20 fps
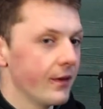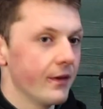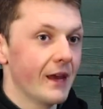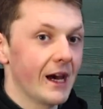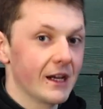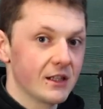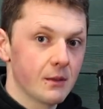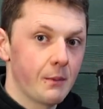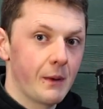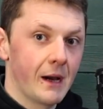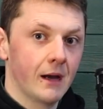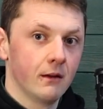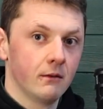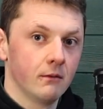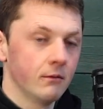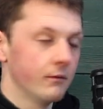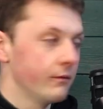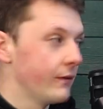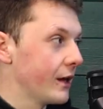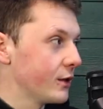That's a pattern.
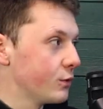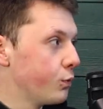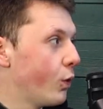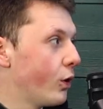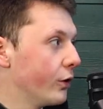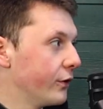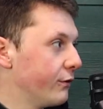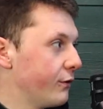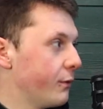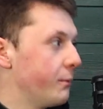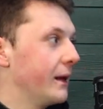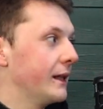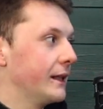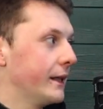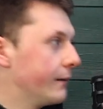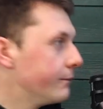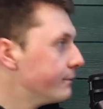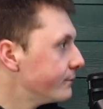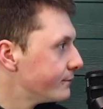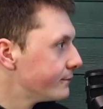That's one of a
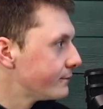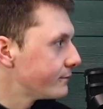million.